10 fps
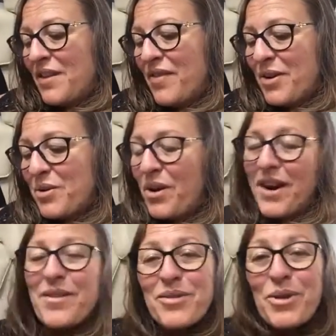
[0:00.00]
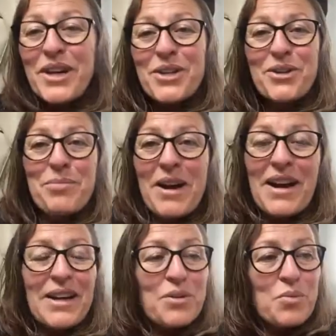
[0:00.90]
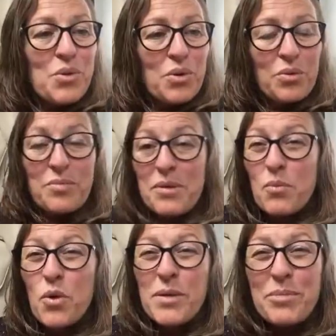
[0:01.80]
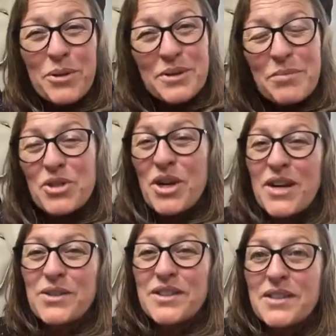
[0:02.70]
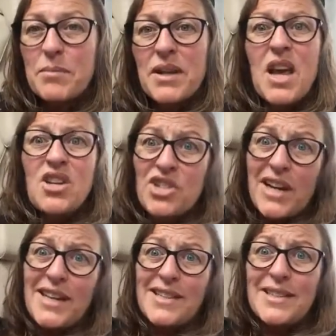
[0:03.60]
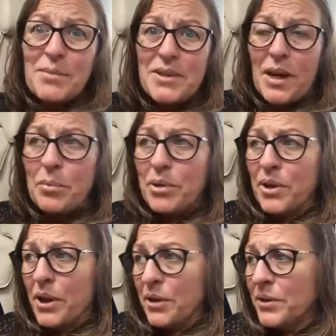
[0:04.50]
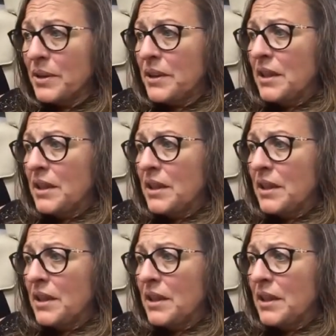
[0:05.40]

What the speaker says: And I felt quite good about our little walk with my walking boots and my trousers and my jacket that zips up, you know.